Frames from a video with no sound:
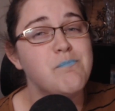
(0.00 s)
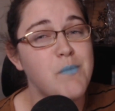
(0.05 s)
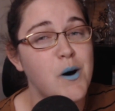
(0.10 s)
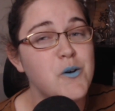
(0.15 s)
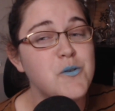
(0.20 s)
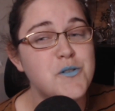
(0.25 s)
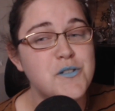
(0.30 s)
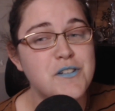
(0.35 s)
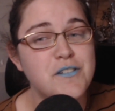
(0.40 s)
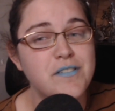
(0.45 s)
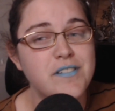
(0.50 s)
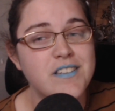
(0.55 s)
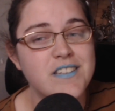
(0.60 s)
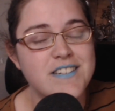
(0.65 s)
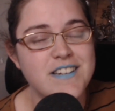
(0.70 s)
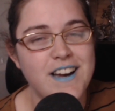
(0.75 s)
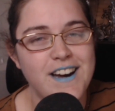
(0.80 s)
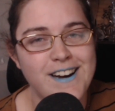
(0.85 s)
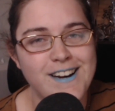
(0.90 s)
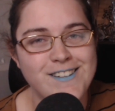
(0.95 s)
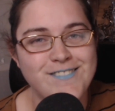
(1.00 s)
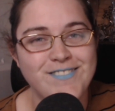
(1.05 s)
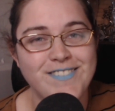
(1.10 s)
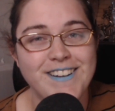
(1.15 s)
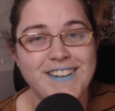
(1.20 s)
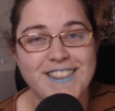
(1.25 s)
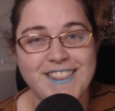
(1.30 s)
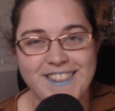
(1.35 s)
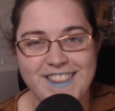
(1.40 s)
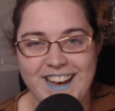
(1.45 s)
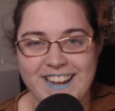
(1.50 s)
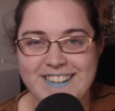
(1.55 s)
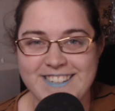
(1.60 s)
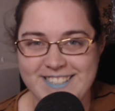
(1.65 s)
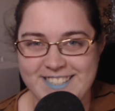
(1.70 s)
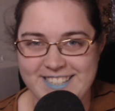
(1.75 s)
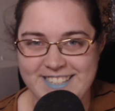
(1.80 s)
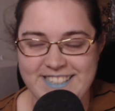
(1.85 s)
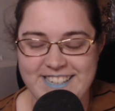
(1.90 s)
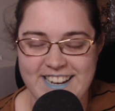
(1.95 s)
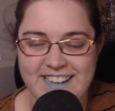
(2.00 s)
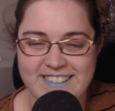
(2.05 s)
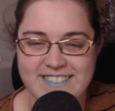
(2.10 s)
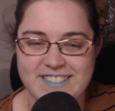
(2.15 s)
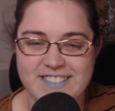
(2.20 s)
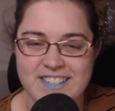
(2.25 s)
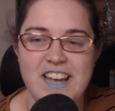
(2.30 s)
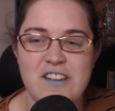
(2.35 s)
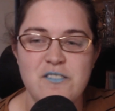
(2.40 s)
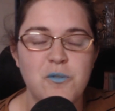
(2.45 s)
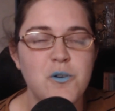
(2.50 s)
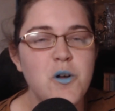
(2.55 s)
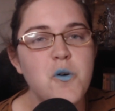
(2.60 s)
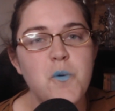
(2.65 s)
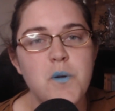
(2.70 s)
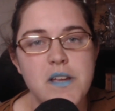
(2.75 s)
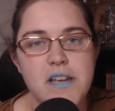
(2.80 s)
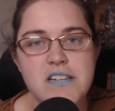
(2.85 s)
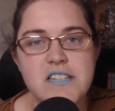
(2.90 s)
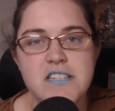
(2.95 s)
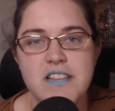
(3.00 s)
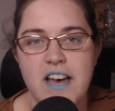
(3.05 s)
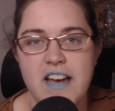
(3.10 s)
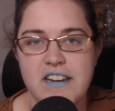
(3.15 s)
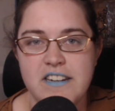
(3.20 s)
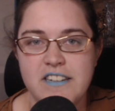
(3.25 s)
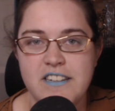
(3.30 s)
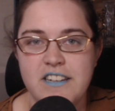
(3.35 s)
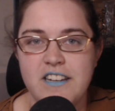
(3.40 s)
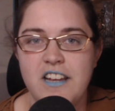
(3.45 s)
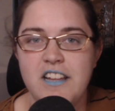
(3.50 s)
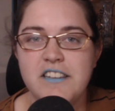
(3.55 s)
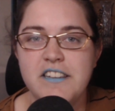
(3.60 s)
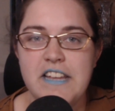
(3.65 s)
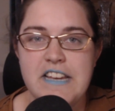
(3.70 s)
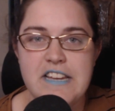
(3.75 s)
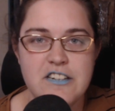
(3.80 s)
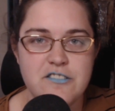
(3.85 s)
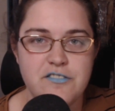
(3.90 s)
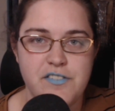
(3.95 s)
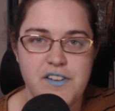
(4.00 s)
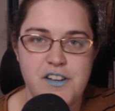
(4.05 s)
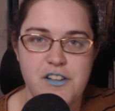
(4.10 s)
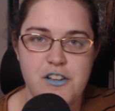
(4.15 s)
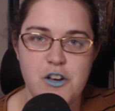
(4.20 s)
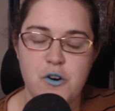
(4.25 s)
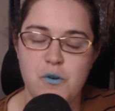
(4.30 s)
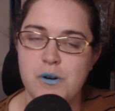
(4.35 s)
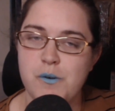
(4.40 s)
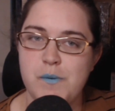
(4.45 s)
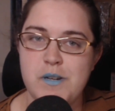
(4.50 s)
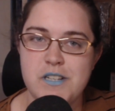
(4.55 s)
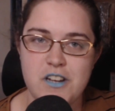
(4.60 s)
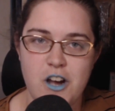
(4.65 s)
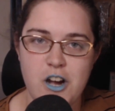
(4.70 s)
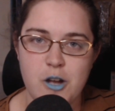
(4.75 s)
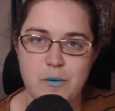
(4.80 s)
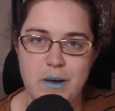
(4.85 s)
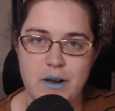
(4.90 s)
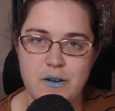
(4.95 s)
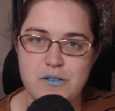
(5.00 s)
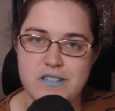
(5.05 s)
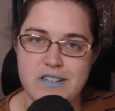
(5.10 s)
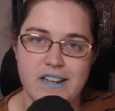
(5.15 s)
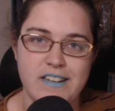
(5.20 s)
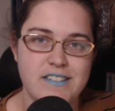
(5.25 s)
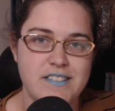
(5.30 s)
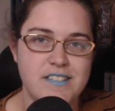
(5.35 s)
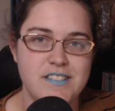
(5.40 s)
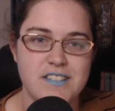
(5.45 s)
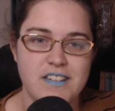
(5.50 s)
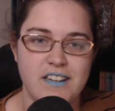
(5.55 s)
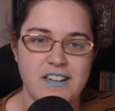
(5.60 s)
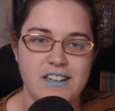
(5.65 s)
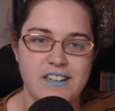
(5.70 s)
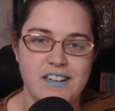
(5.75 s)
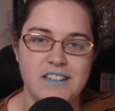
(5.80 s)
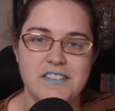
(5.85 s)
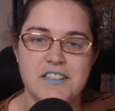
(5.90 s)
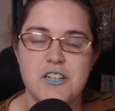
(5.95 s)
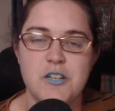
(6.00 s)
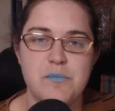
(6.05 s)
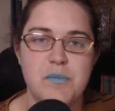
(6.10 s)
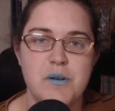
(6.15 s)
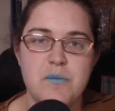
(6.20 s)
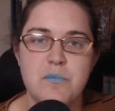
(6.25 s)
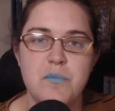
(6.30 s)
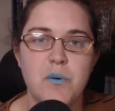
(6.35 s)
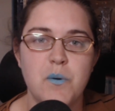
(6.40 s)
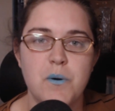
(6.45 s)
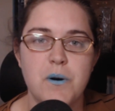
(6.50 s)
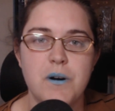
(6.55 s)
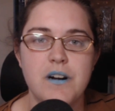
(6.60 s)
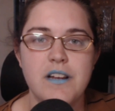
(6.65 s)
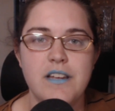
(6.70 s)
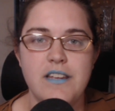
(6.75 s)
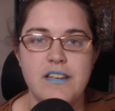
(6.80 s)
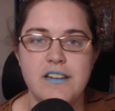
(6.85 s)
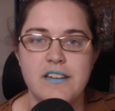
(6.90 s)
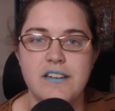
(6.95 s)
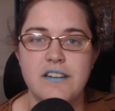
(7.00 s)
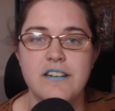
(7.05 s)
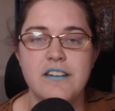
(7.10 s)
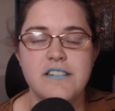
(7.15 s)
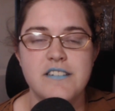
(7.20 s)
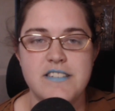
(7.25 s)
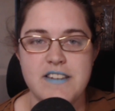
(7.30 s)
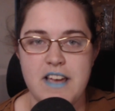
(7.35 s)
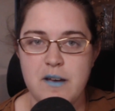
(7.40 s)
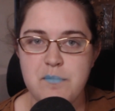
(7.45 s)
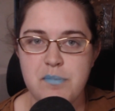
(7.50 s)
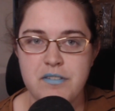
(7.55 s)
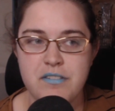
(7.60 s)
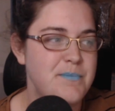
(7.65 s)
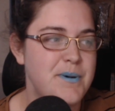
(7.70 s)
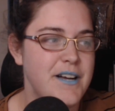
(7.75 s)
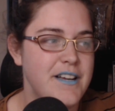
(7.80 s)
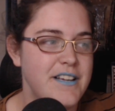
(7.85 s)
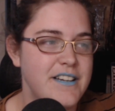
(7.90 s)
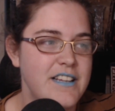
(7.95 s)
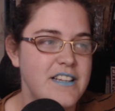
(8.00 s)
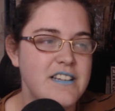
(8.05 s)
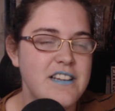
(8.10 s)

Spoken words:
Most of the time, that is a yes. And we'll get to that in a later video when we talk about dice a little bit more in depth, but